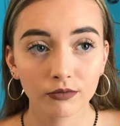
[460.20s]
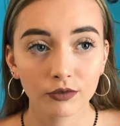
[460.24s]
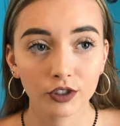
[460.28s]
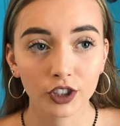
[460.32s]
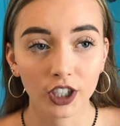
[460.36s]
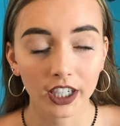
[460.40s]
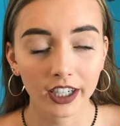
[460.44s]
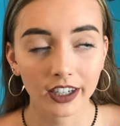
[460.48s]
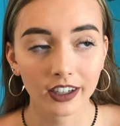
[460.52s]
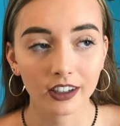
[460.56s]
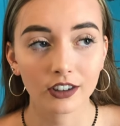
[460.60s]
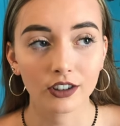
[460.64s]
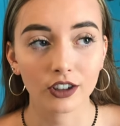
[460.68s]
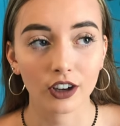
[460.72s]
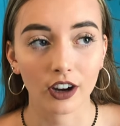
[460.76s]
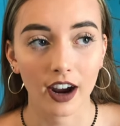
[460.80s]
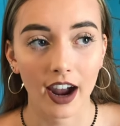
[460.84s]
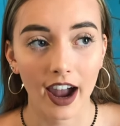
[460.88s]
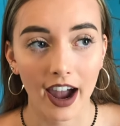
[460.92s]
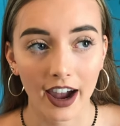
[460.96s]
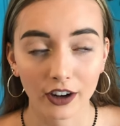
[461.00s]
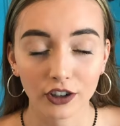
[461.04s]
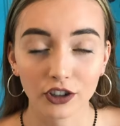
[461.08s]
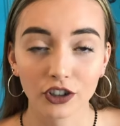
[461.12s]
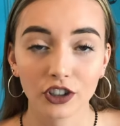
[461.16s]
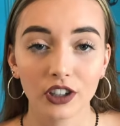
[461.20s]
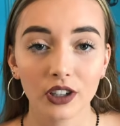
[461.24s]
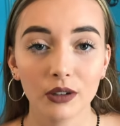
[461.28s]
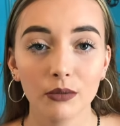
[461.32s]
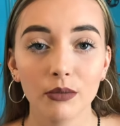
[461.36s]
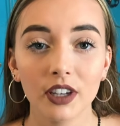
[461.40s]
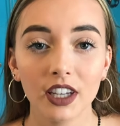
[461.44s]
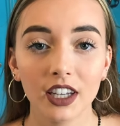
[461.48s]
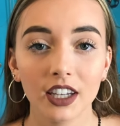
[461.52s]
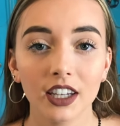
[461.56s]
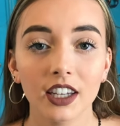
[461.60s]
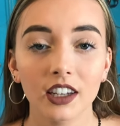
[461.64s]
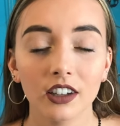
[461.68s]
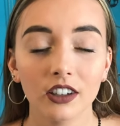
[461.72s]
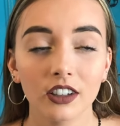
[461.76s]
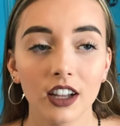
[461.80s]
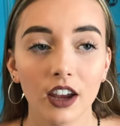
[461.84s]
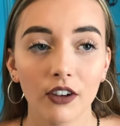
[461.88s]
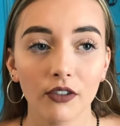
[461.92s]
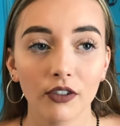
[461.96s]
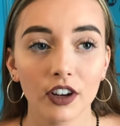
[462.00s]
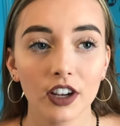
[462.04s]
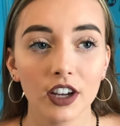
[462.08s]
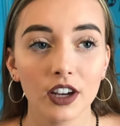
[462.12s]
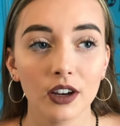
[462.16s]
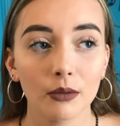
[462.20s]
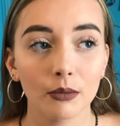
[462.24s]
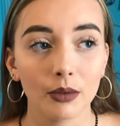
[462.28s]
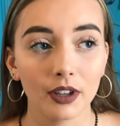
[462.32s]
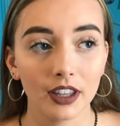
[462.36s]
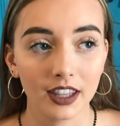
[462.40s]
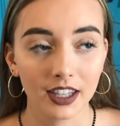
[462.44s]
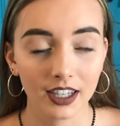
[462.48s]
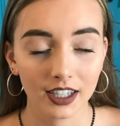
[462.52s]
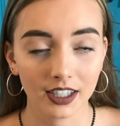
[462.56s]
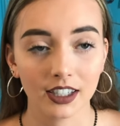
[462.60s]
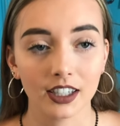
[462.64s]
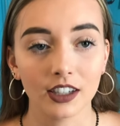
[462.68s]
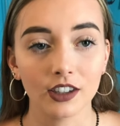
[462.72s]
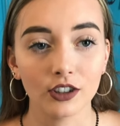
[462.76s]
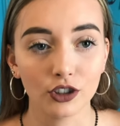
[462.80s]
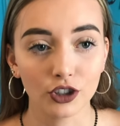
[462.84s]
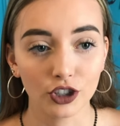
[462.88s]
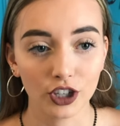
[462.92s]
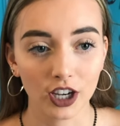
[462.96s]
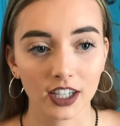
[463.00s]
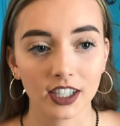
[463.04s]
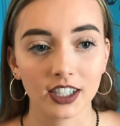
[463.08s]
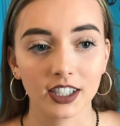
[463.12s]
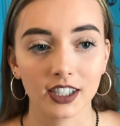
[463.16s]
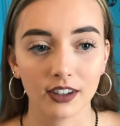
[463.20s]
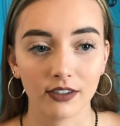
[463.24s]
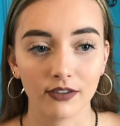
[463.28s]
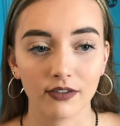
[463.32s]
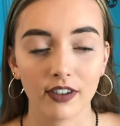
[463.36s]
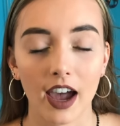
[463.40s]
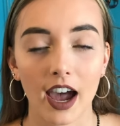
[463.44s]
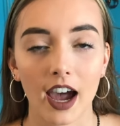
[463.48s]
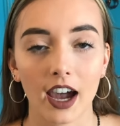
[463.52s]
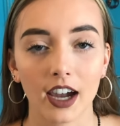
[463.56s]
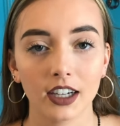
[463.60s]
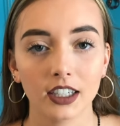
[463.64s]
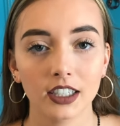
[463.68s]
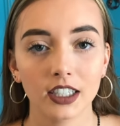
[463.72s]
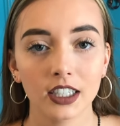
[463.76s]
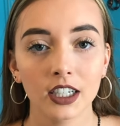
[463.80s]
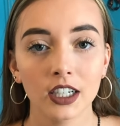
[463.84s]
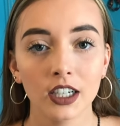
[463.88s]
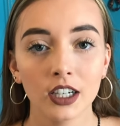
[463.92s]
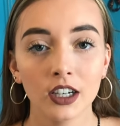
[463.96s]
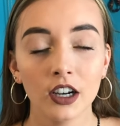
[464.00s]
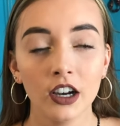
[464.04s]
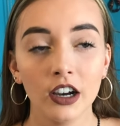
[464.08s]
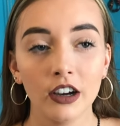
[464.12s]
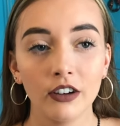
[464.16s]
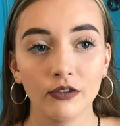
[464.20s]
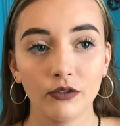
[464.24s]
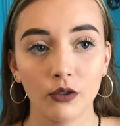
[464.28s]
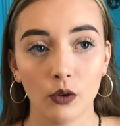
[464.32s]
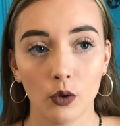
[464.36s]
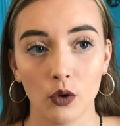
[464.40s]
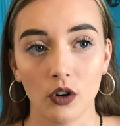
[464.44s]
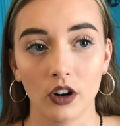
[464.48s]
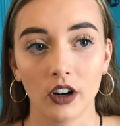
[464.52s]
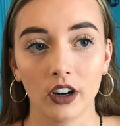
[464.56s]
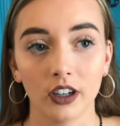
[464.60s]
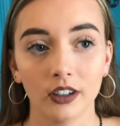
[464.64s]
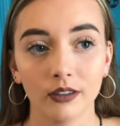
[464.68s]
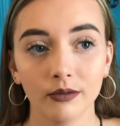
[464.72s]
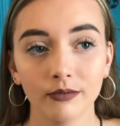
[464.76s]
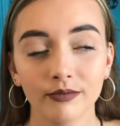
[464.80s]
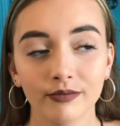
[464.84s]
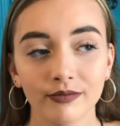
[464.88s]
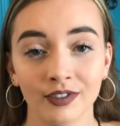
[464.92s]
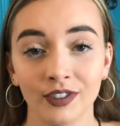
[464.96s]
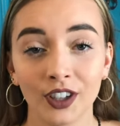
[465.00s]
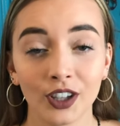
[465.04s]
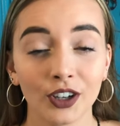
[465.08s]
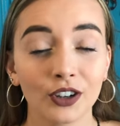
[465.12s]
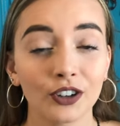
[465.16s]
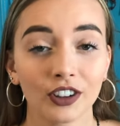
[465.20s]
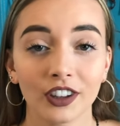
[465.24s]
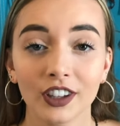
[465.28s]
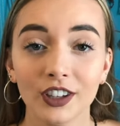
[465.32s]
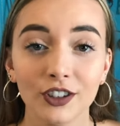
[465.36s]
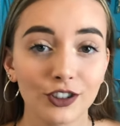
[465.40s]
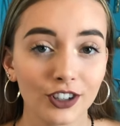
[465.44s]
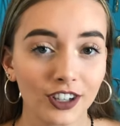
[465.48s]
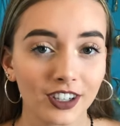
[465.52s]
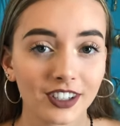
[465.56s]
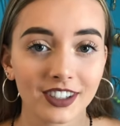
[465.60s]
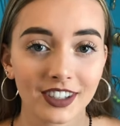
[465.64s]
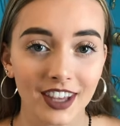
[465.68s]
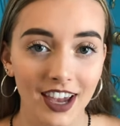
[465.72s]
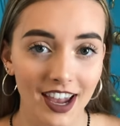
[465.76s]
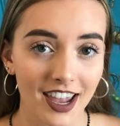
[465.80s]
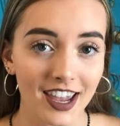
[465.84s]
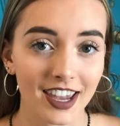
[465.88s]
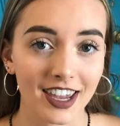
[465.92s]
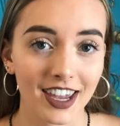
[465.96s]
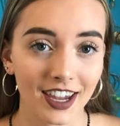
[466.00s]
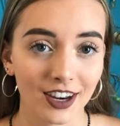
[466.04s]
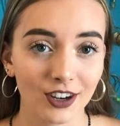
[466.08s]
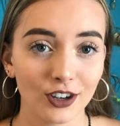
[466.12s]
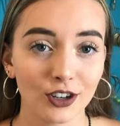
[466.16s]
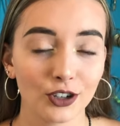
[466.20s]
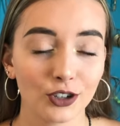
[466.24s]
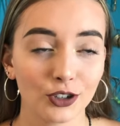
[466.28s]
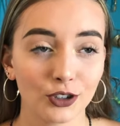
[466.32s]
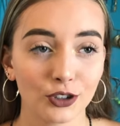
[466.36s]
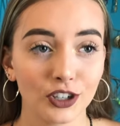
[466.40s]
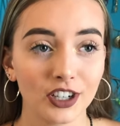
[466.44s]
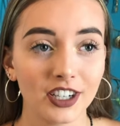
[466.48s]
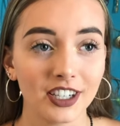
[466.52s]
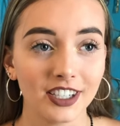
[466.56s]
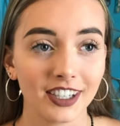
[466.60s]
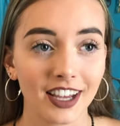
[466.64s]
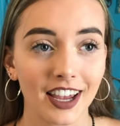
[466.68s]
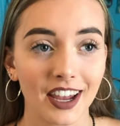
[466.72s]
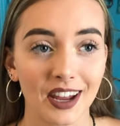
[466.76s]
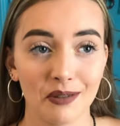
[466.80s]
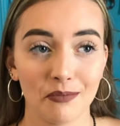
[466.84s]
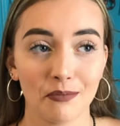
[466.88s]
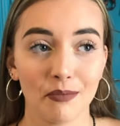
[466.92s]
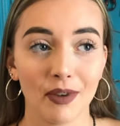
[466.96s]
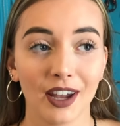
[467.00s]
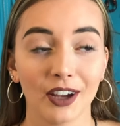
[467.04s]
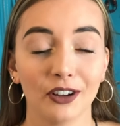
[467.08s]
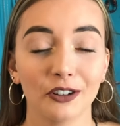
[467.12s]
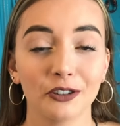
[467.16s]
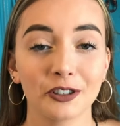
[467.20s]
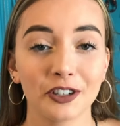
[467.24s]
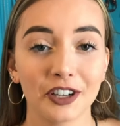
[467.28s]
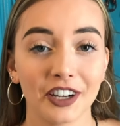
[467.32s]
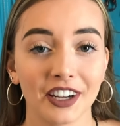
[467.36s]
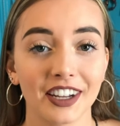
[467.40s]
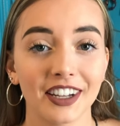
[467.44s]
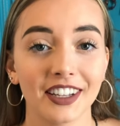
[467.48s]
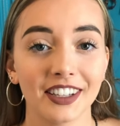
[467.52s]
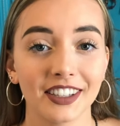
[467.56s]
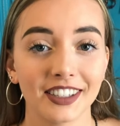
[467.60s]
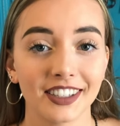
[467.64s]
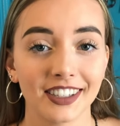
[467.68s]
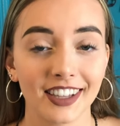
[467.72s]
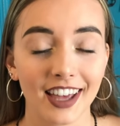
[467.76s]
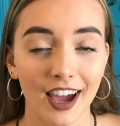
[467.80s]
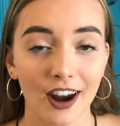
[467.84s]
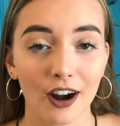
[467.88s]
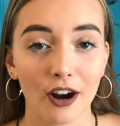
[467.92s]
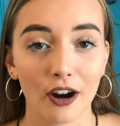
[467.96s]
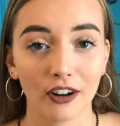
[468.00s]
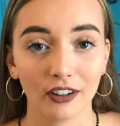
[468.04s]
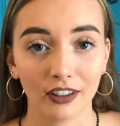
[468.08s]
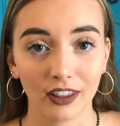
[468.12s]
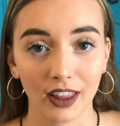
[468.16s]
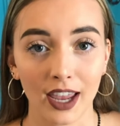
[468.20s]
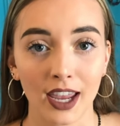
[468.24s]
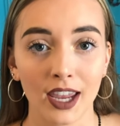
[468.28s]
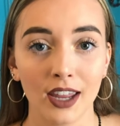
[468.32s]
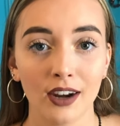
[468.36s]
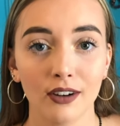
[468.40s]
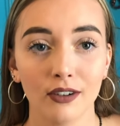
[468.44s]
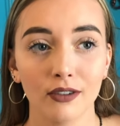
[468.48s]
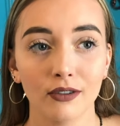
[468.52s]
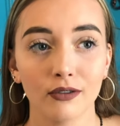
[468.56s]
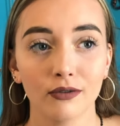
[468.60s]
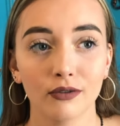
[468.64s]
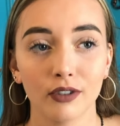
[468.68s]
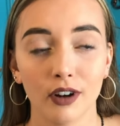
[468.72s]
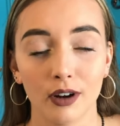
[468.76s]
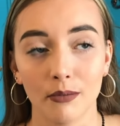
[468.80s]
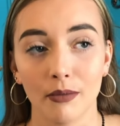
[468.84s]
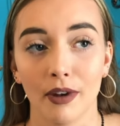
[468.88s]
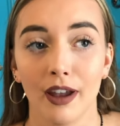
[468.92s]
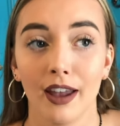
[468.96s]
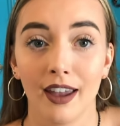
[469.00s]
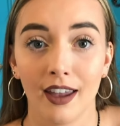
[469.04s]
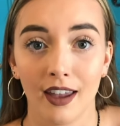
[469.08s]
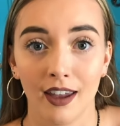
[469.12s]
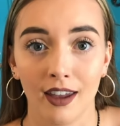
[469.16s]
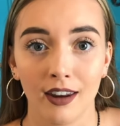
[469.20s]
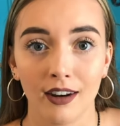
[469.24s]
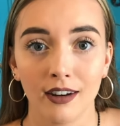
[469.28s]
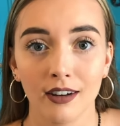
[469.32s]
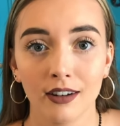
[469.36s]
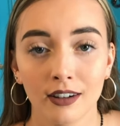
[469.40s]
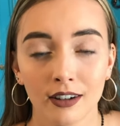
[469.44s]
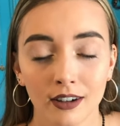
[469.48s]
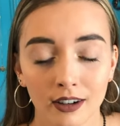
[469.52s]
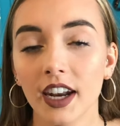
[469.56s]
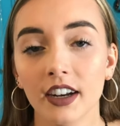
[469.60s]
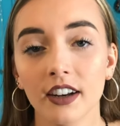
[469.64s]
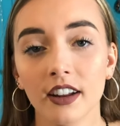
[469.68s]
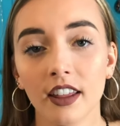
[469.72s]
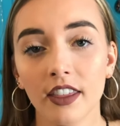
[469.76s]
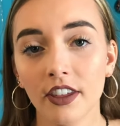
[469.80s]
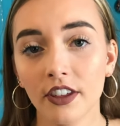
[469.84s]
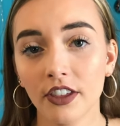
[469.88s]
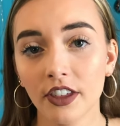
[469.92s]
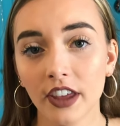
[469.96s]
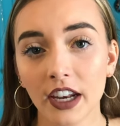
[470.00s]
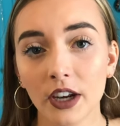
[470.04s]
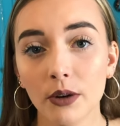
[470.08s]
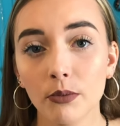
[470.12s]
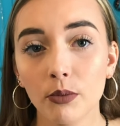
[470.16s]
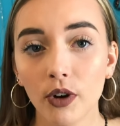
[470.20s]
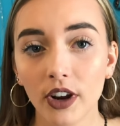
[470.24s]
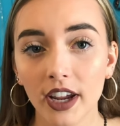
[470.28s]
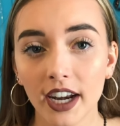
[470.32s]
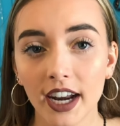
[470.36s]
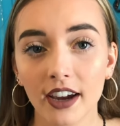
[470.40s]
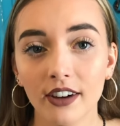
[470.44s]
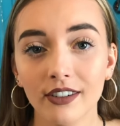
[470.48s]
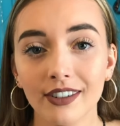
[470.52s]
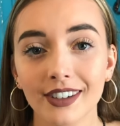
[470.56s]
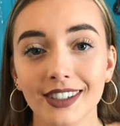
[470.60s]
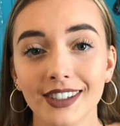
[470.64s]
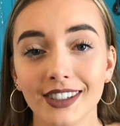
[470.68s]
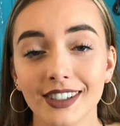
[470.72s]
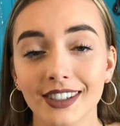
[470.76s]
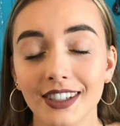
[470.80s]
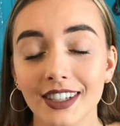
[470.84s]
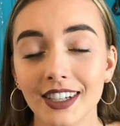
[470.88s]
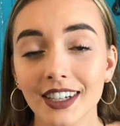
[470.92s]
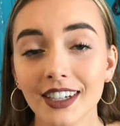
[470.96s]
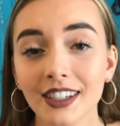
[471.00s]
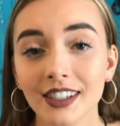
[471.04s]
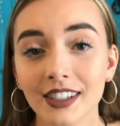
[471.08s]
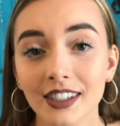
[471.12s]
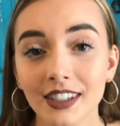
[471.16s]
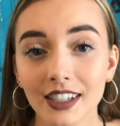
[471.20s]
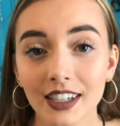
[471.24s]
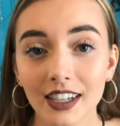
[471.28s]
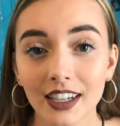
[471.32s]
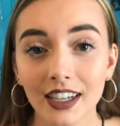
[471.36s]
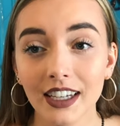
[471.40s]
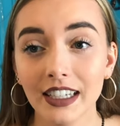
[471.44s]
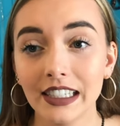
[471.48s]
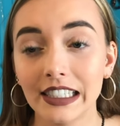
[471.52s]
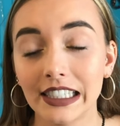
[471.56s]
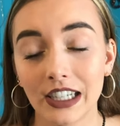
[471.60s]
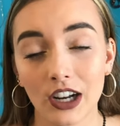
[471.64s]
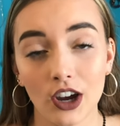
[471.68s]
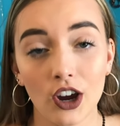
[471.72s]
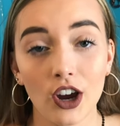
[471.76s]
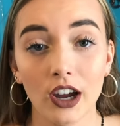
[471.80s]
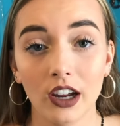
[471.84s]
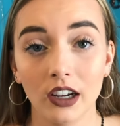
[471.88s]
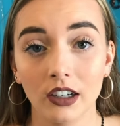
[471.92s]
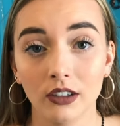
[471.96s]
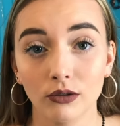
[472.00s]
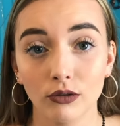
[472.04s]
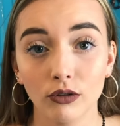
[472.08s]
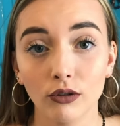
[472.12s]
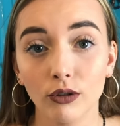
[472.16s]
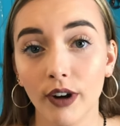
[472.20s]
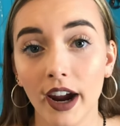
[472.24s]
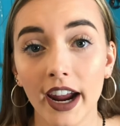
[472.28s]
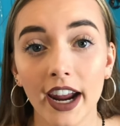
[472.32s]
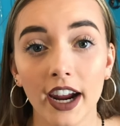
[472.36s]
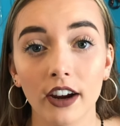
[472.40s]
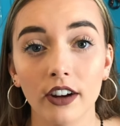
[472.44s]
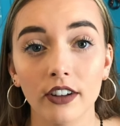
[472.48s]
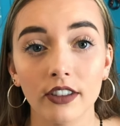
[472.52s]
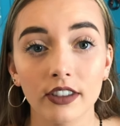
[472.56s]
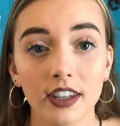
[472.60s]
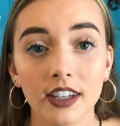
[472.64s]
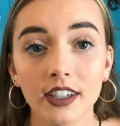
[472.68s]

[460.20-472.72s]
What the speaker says: chickens are actually being killed every year, but this is just the fact for literally just the egg industries and male chickens that are laid from a hen. And another thing to point out is this is not rare.